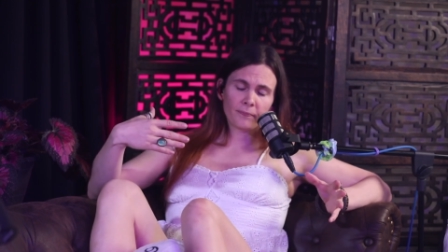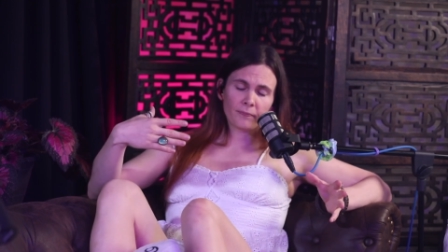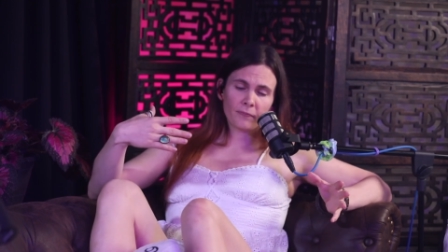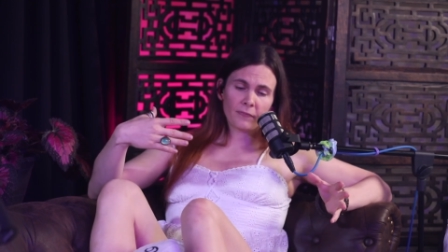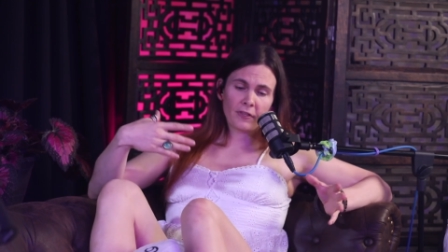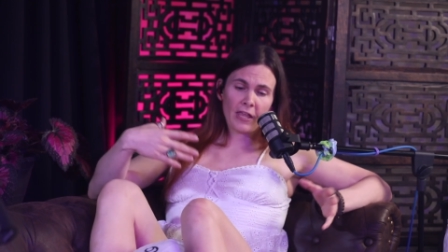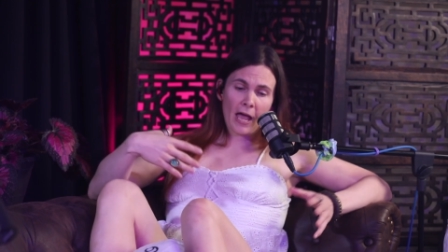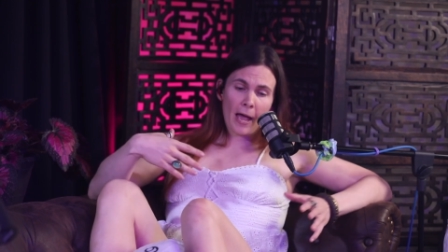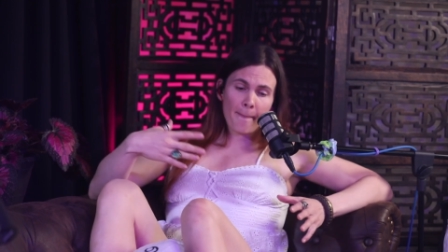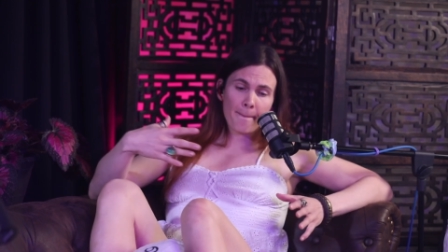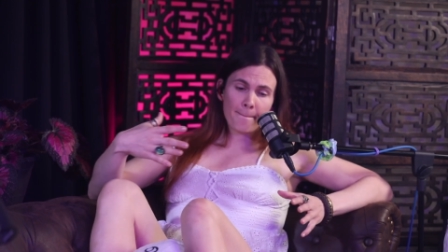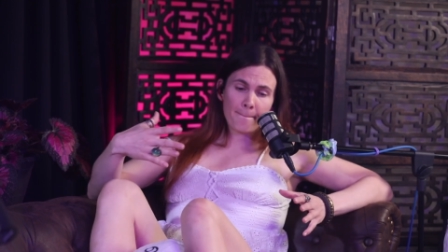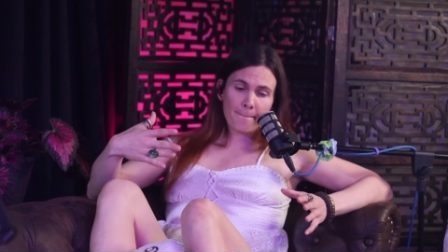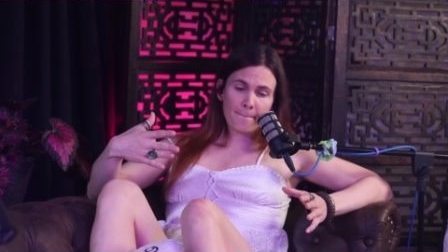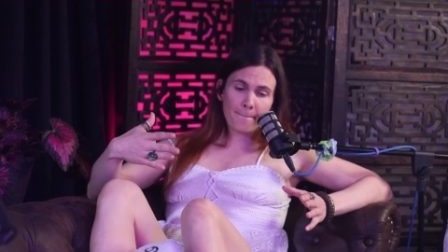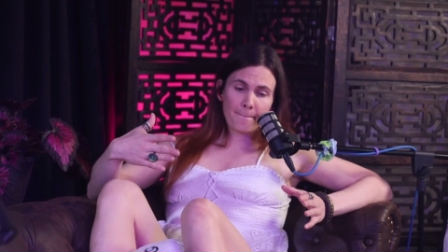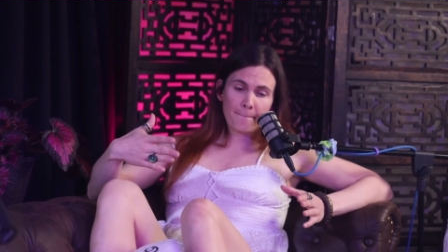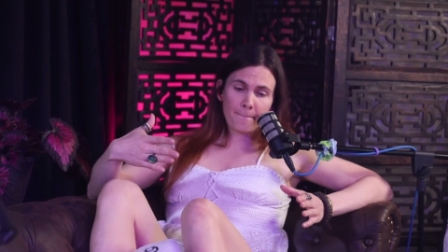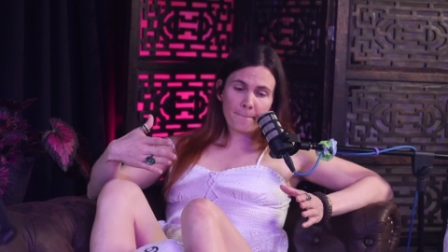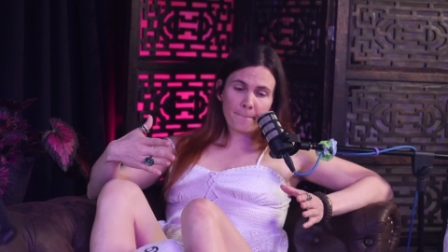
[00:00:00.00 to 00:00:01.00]
that
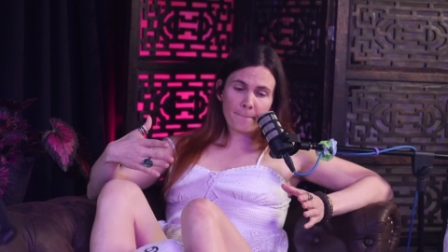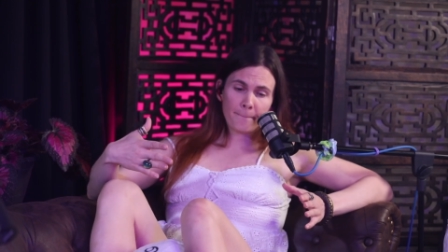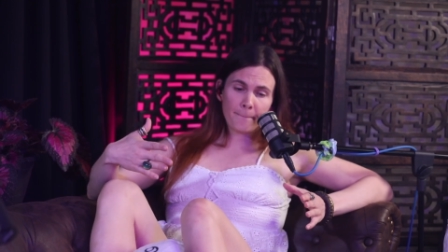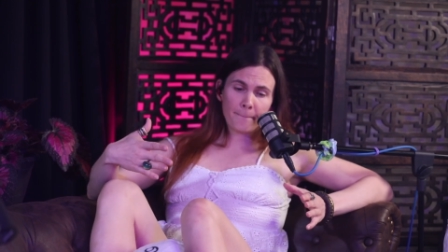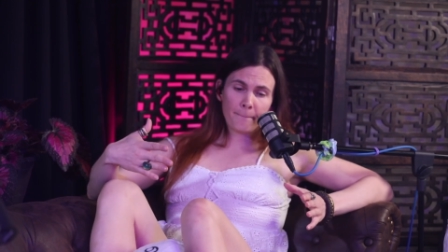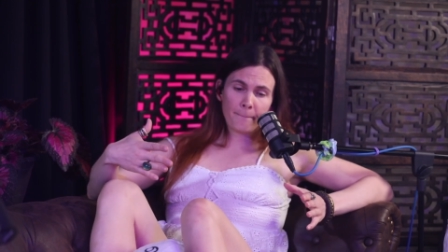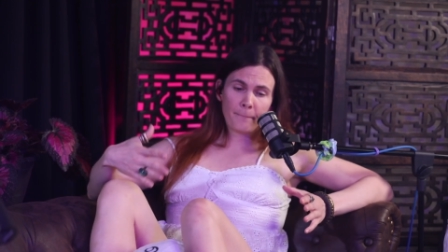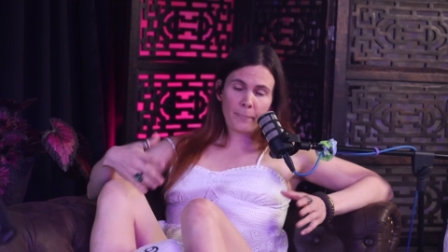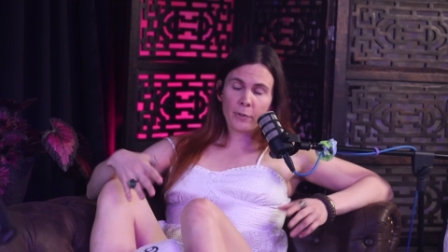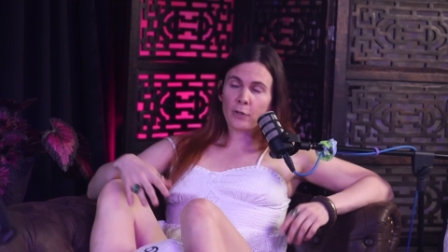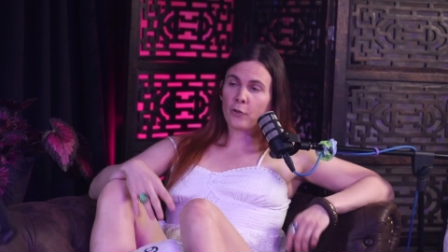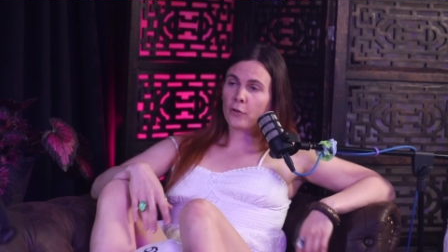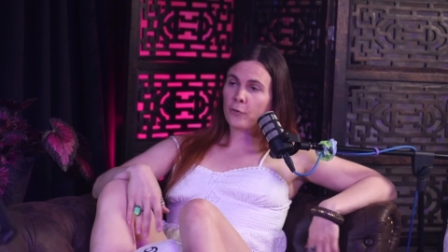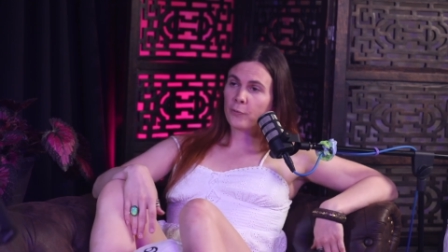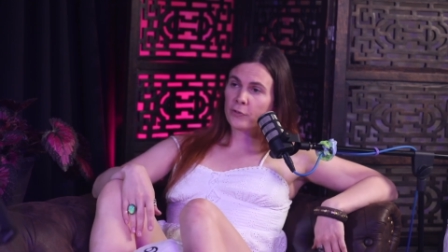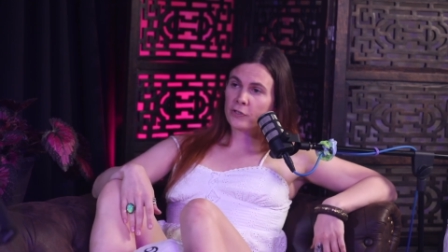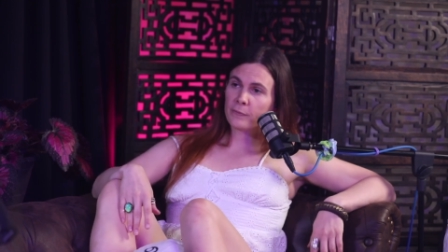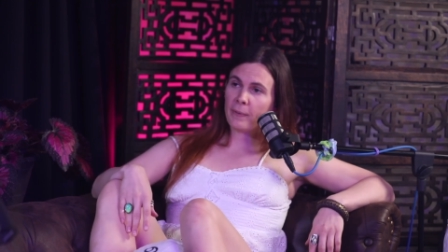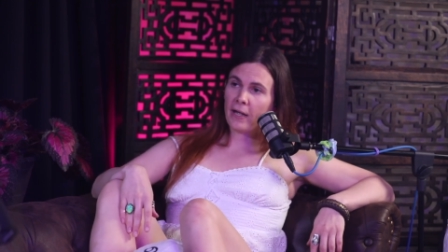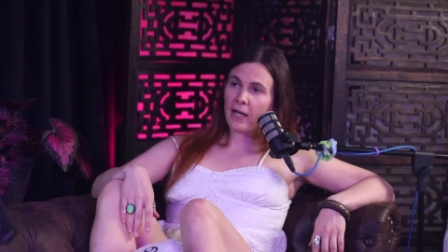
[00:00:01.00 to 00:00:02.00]
bill
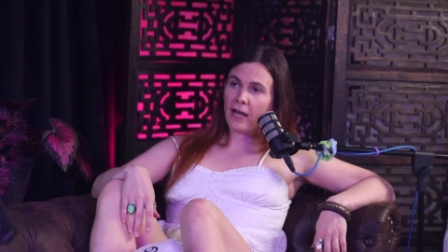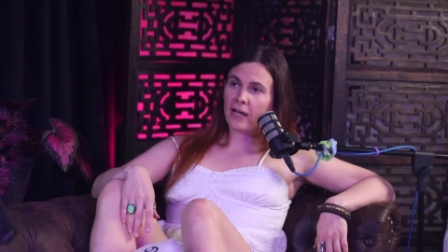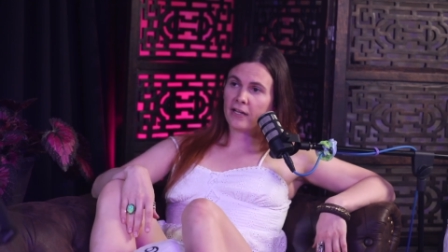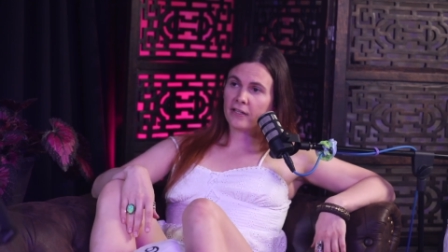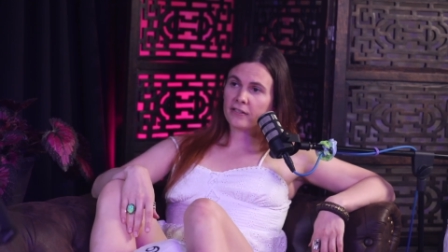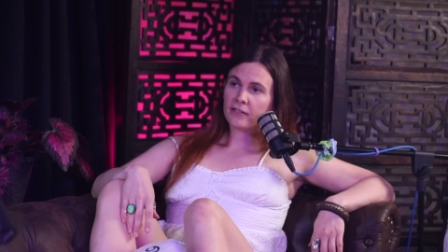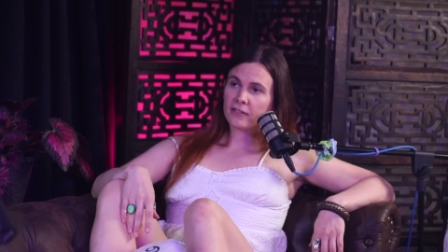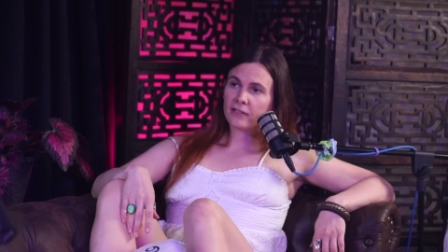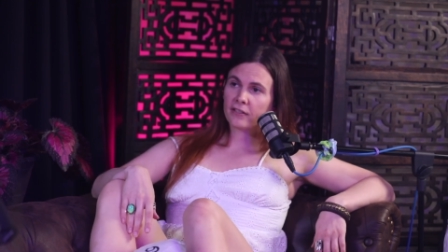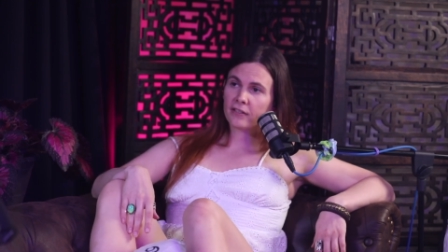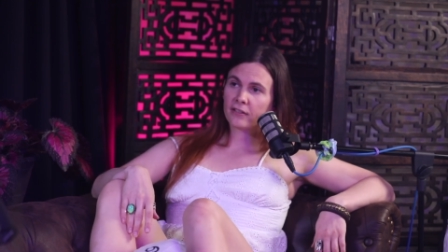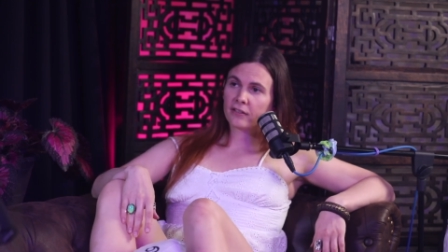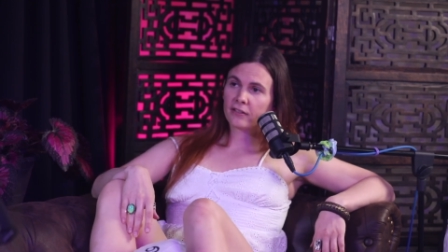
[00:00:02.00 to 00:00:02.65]
was passed